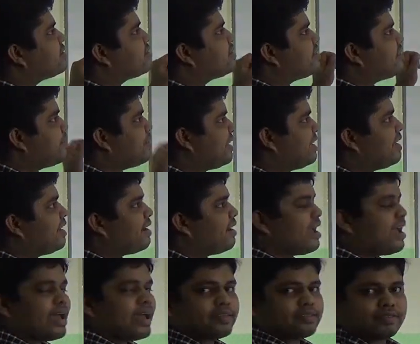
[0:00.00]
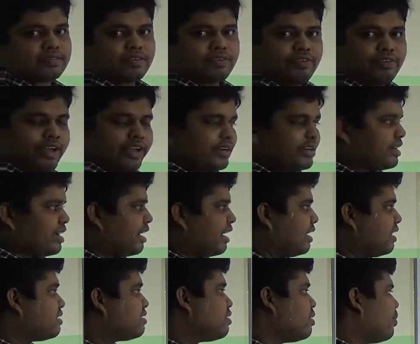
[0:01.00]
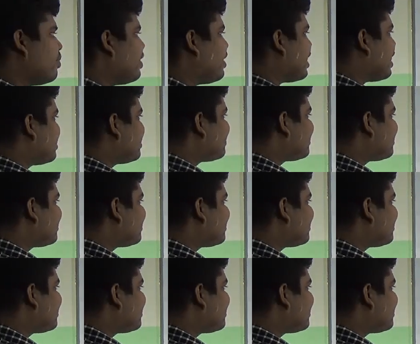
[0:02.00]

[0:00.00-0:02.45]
similar as rectangle. So we can